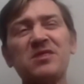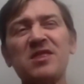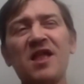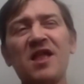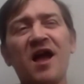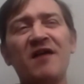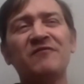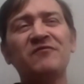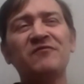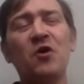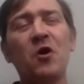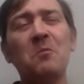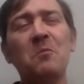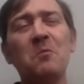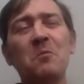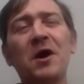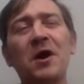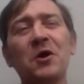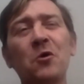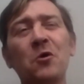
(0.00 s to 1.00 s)
I've
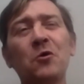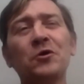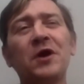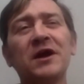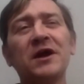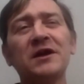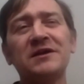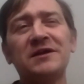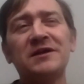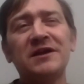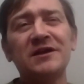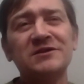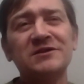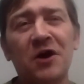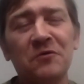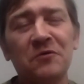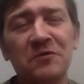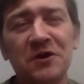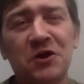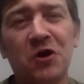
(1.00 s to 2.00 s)
got my own ideas
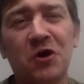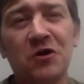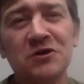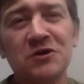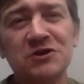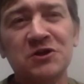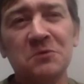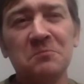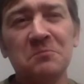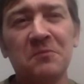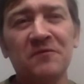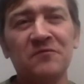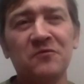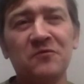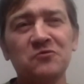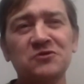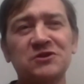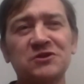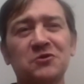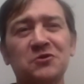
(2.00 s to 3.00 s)
how they cut some of
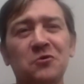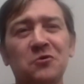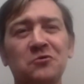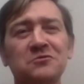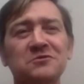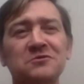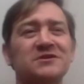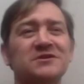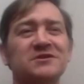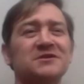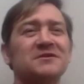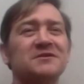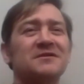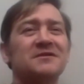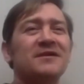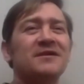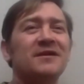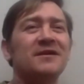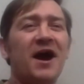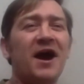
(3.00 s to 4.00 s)
those stones.
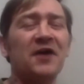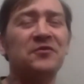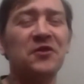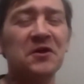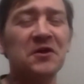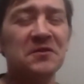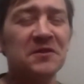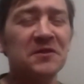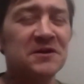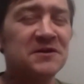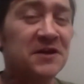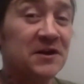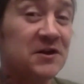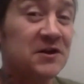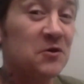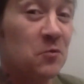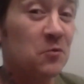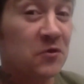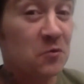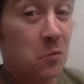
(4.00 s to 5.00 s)
I think they did it
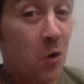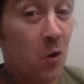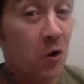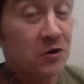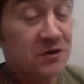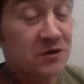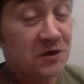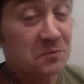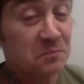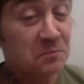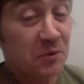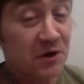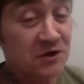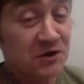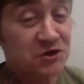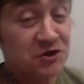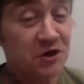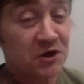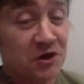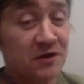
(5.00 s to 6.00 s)
with water
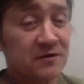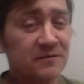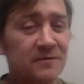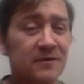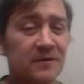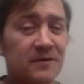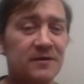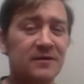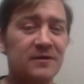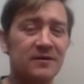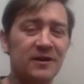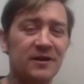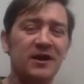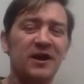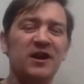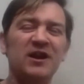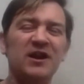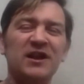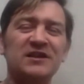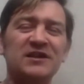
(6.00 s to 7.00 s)
pressure, like huh.
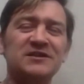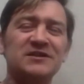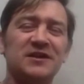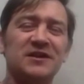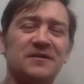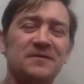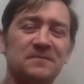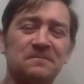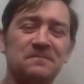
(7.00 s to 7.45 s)
a laser.